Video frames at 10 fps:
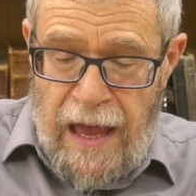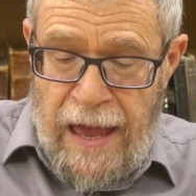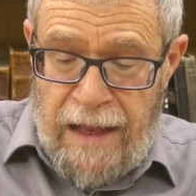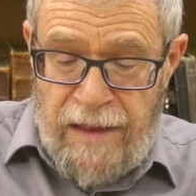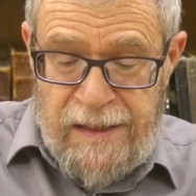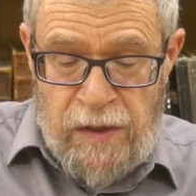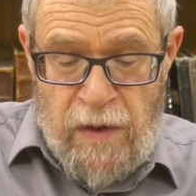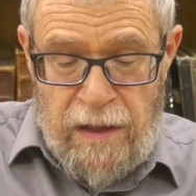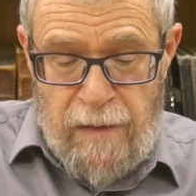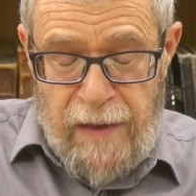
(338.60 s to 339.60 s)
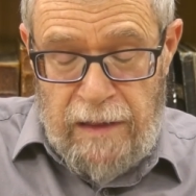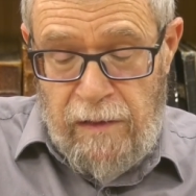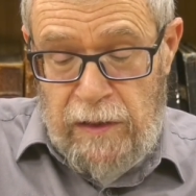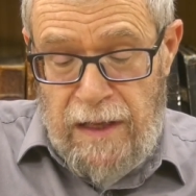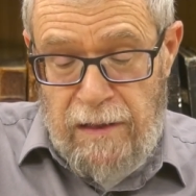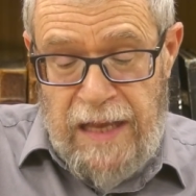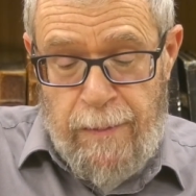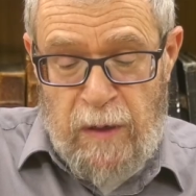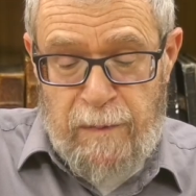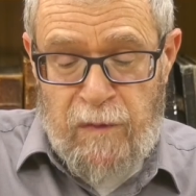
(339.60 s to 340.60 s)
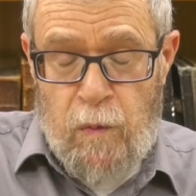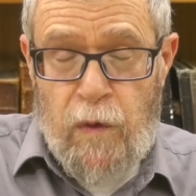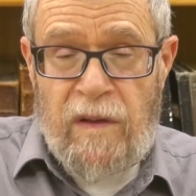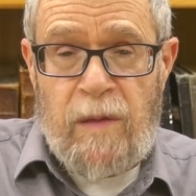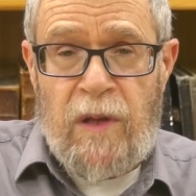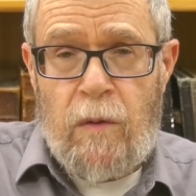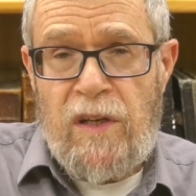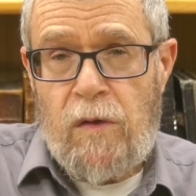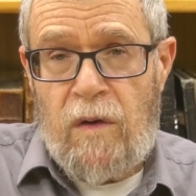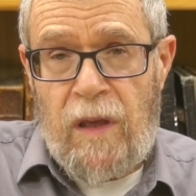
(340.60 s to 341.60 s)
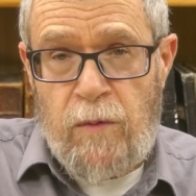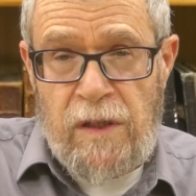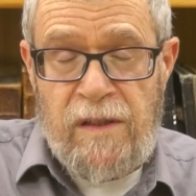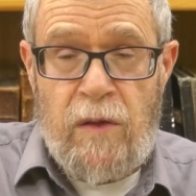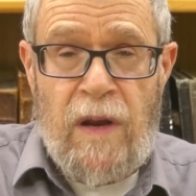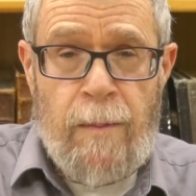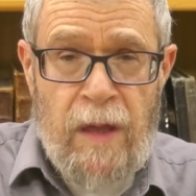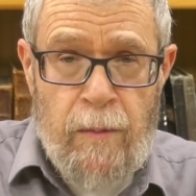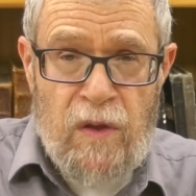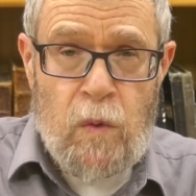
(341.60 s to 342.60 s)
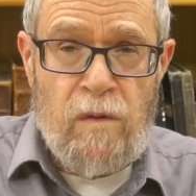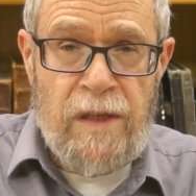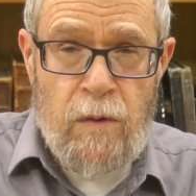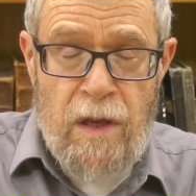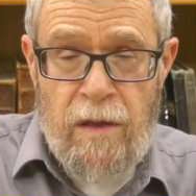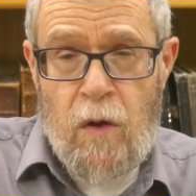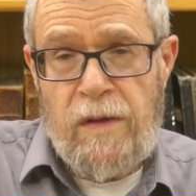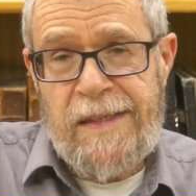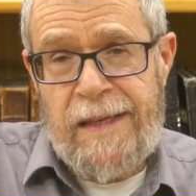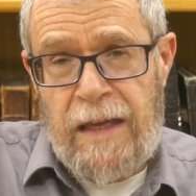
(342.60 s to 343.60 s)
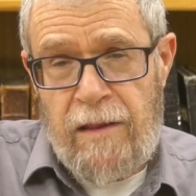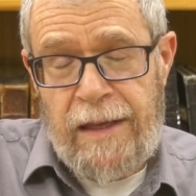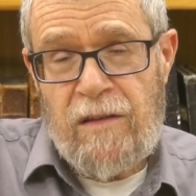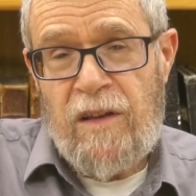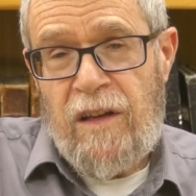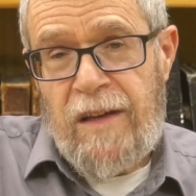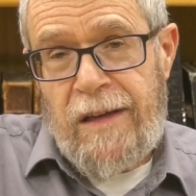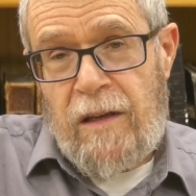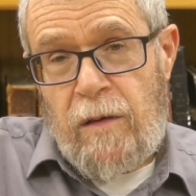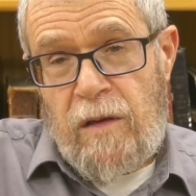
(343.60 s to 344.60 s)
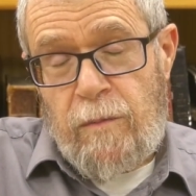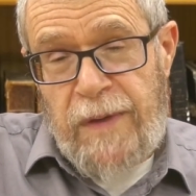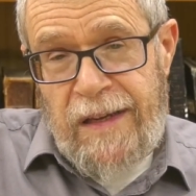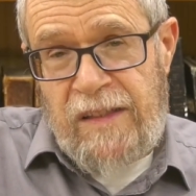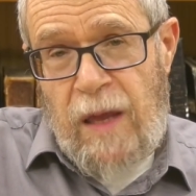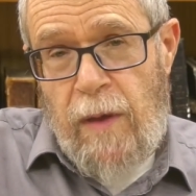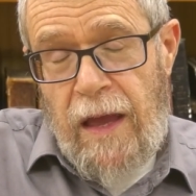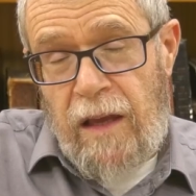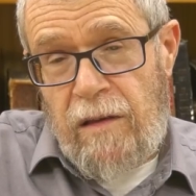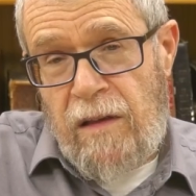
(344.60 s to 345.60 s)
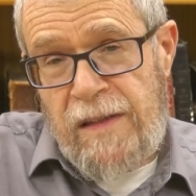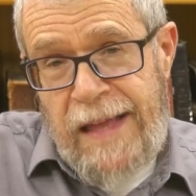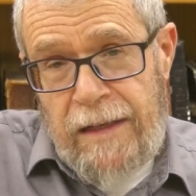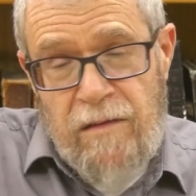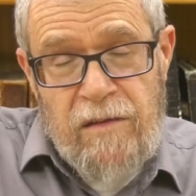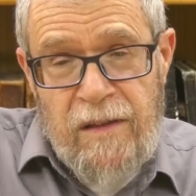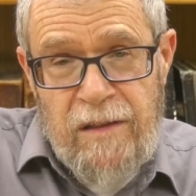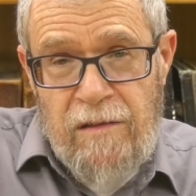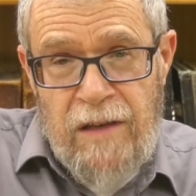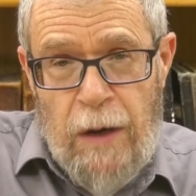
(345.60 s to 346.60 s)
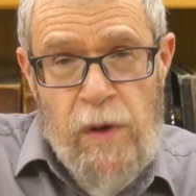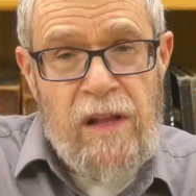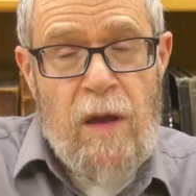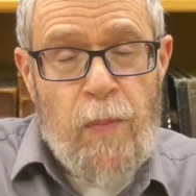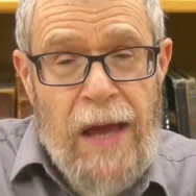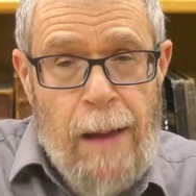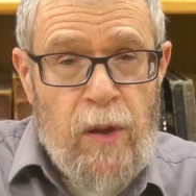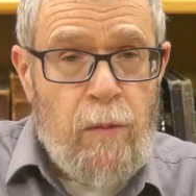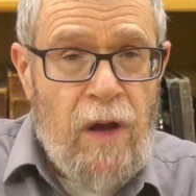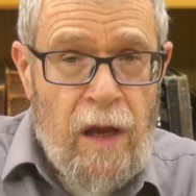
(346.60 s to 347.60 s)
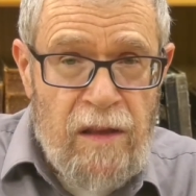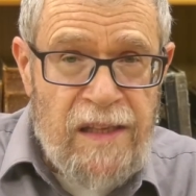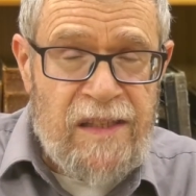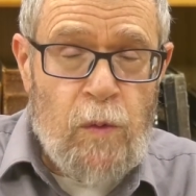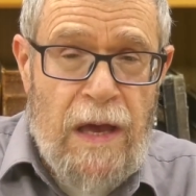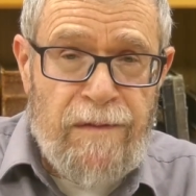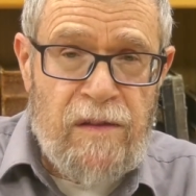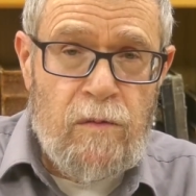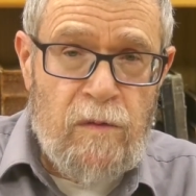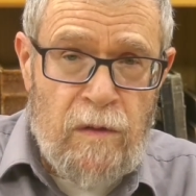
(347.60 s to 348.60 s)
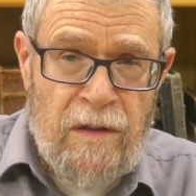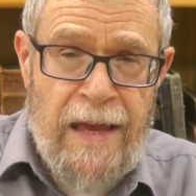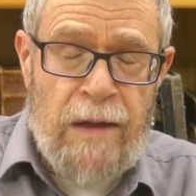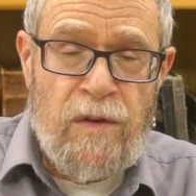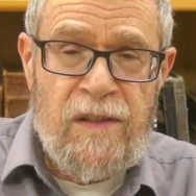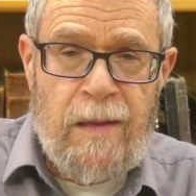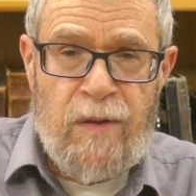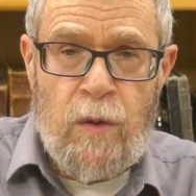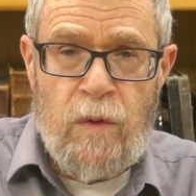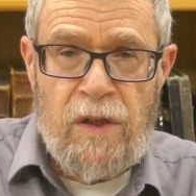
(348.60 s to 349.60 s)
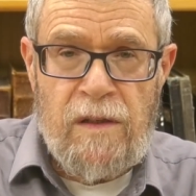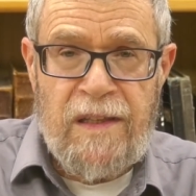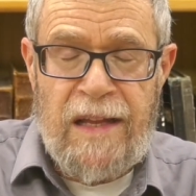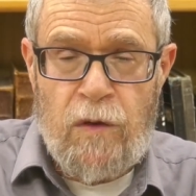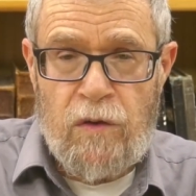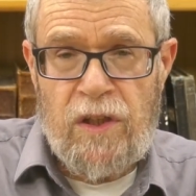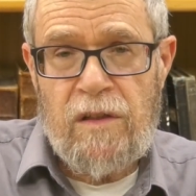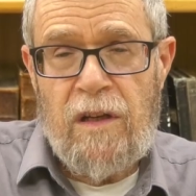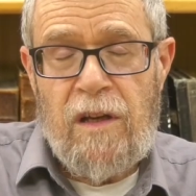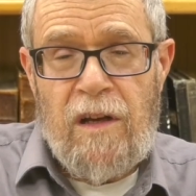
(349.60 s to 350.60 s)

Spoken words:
And this is really the dominant viewpoint among Rishonim, such as the Rambam and the Kuzari. They all say that being Tum'a is not really a problem unless you have to encounter something which is kadosh.